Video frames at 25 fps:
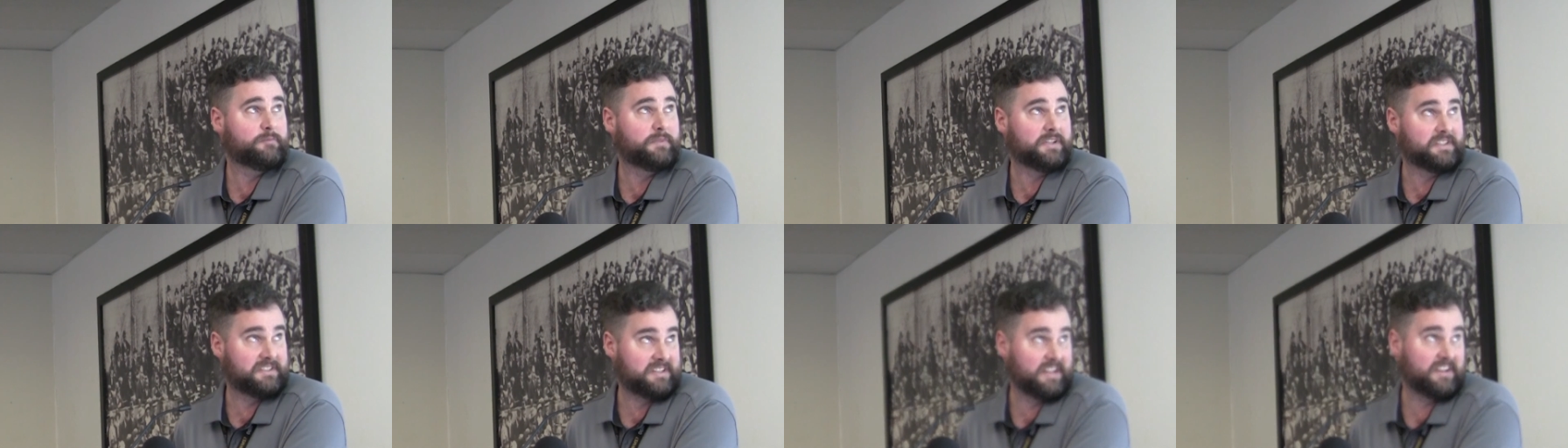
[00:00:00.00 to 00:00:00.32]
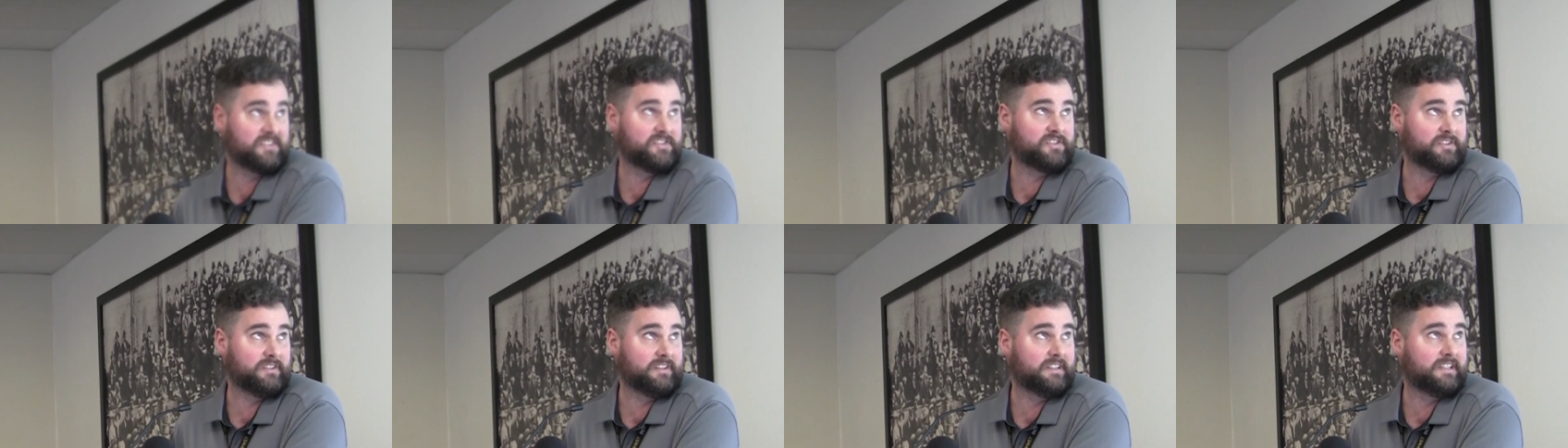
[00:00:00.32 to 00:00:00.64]
But
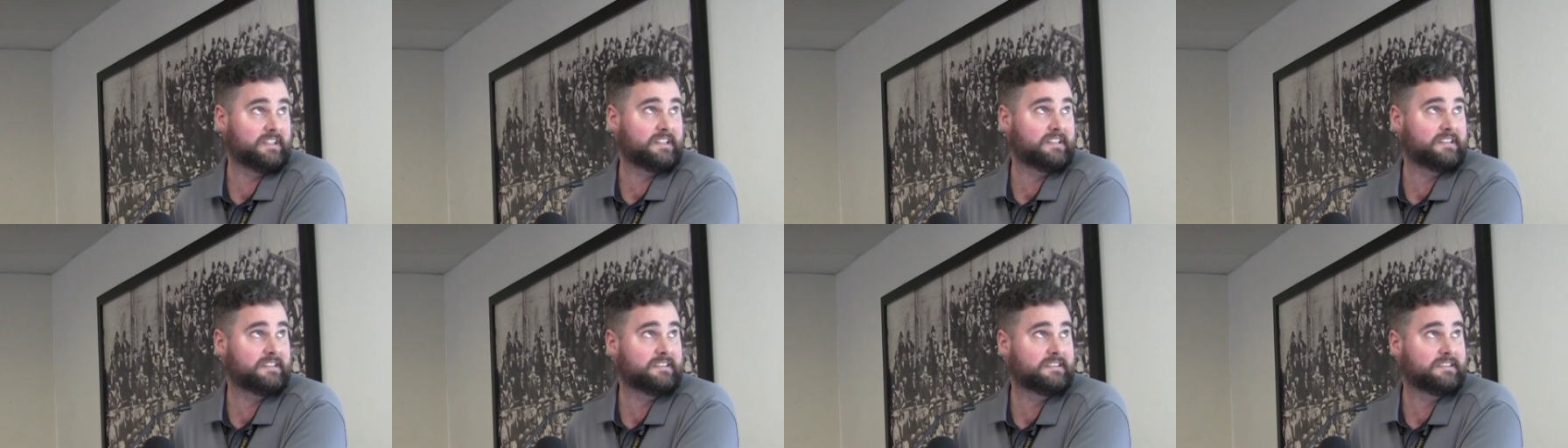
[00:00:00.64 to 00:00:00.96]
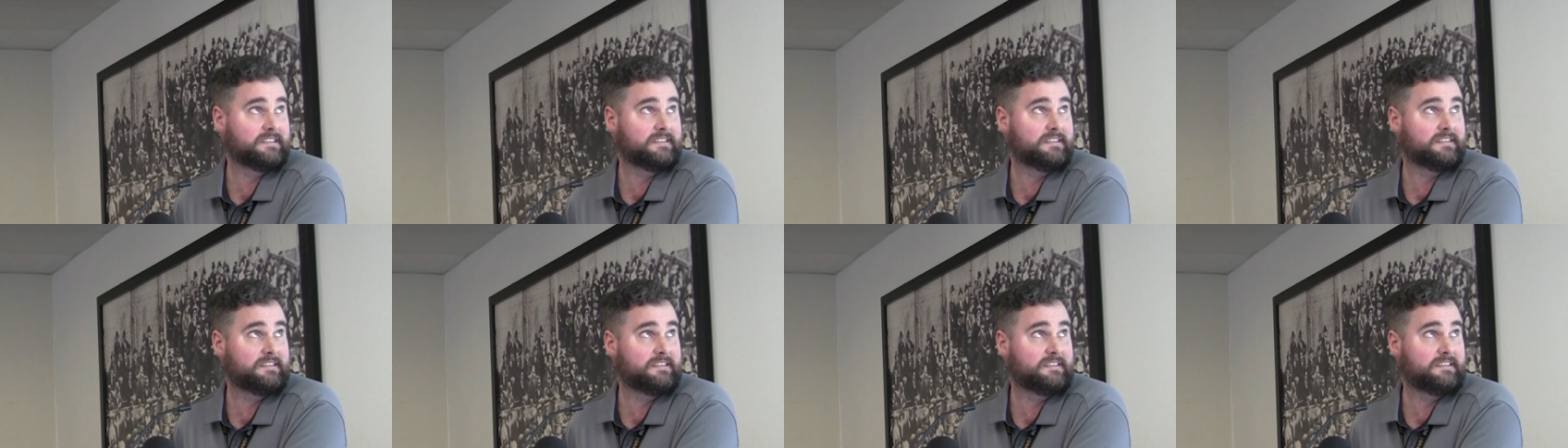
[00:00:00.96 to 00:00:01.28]
essentially,
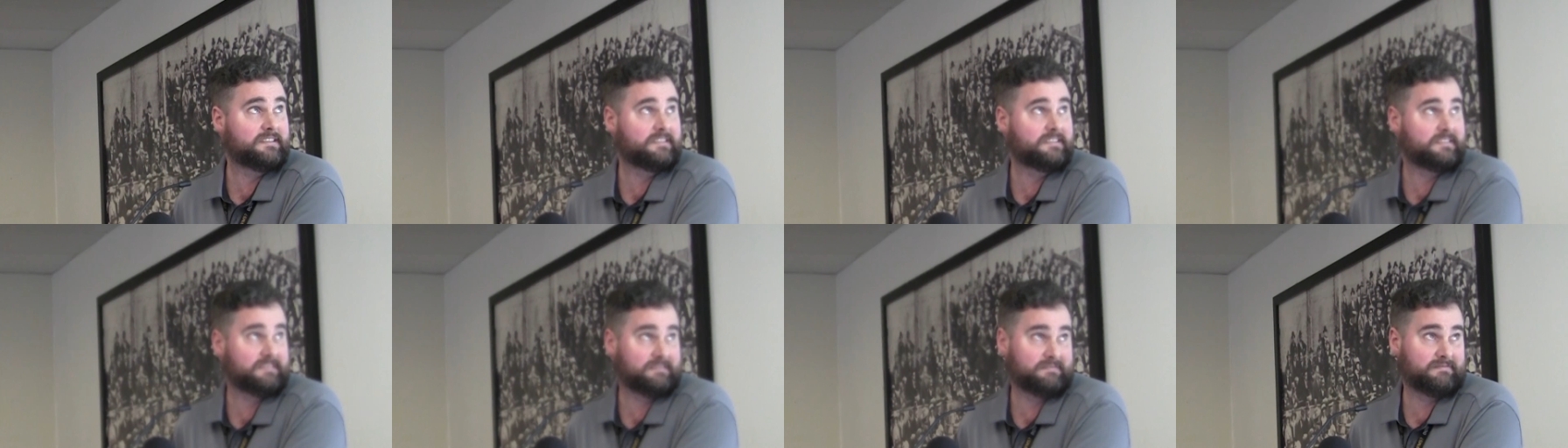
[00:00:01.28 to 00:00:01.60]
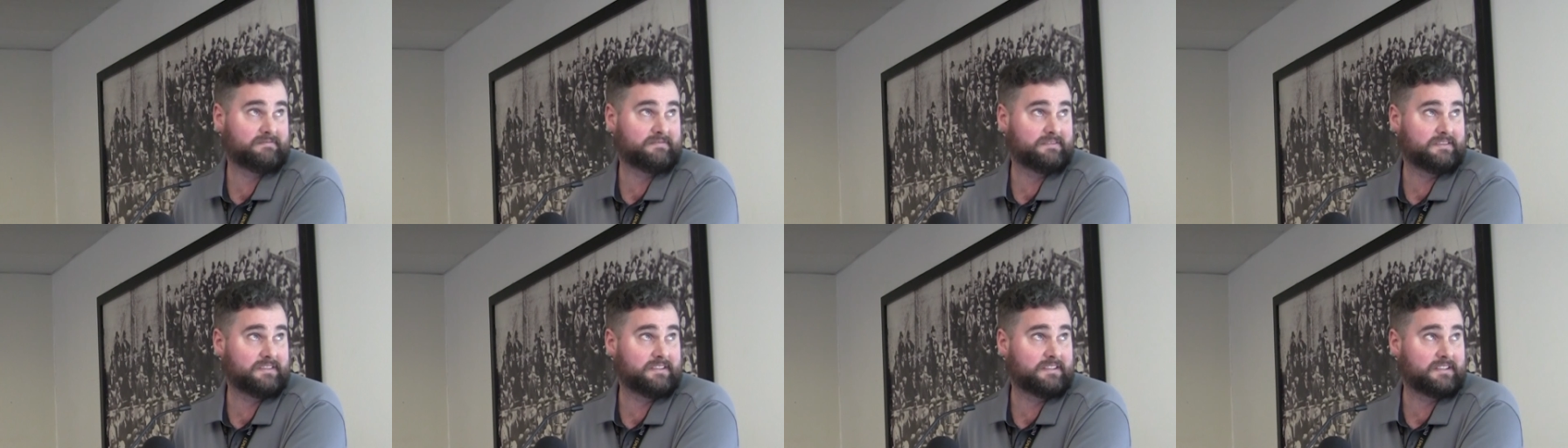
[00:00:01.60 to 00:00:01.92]

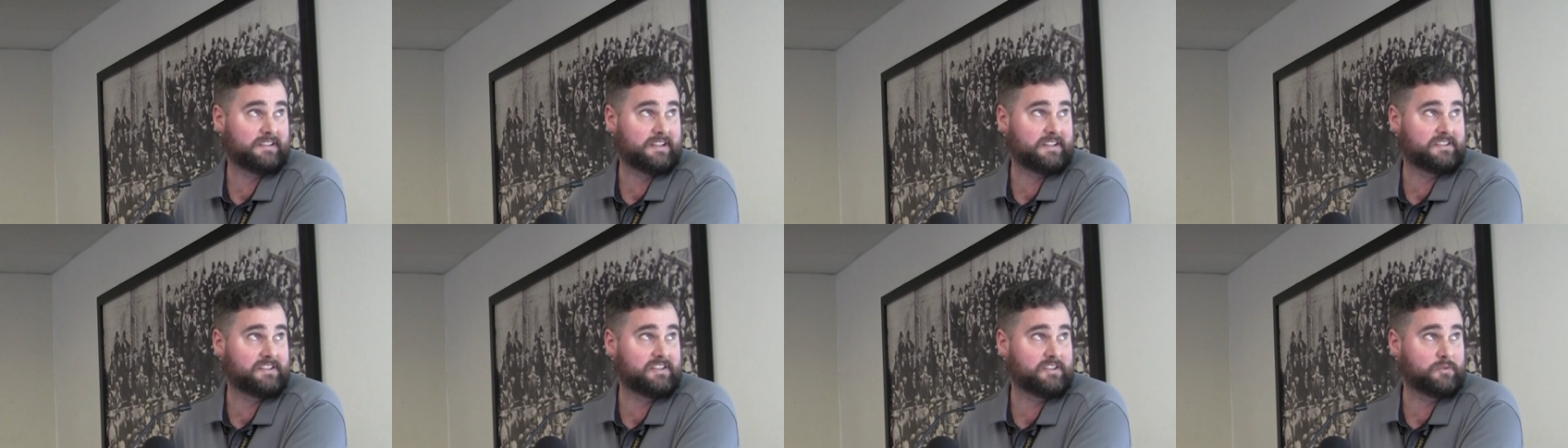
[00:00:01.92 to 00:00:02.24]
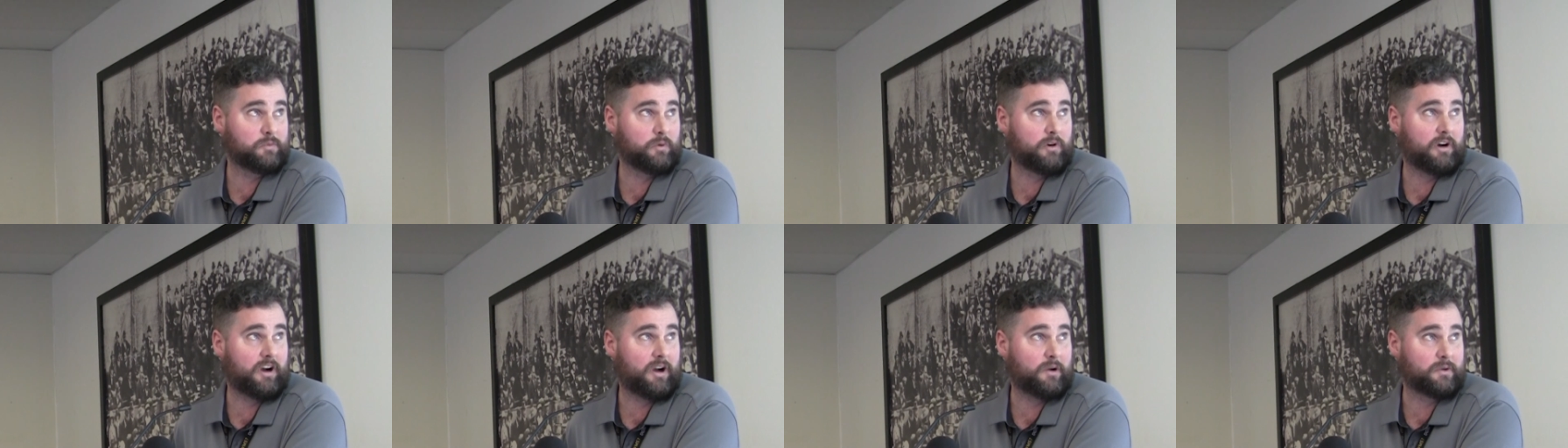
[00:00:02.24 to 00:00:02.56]
this is what